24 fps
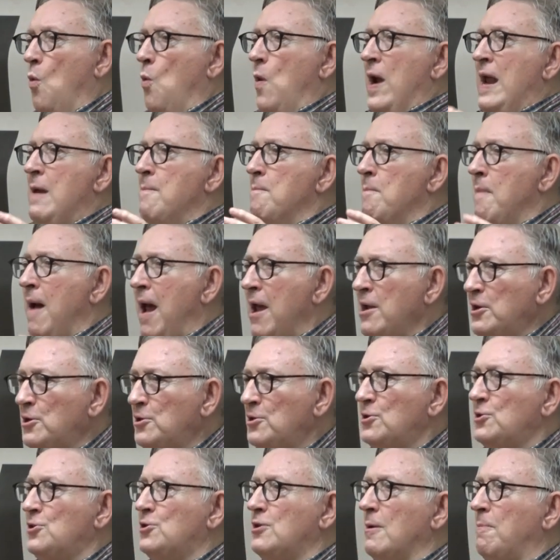we
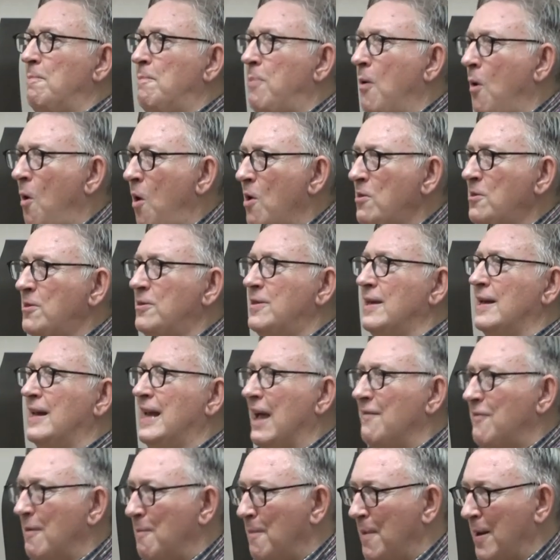must support the
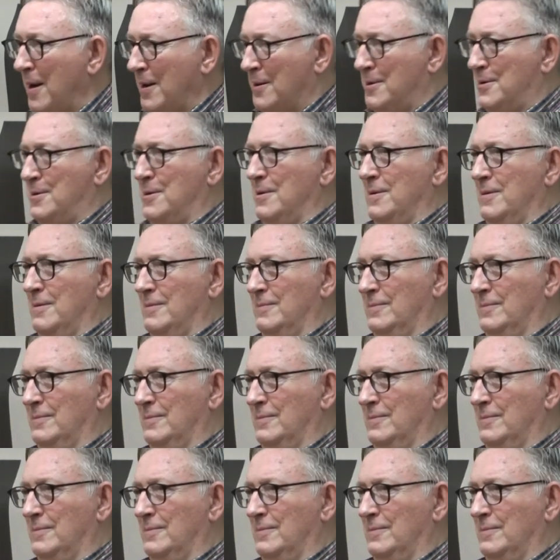government.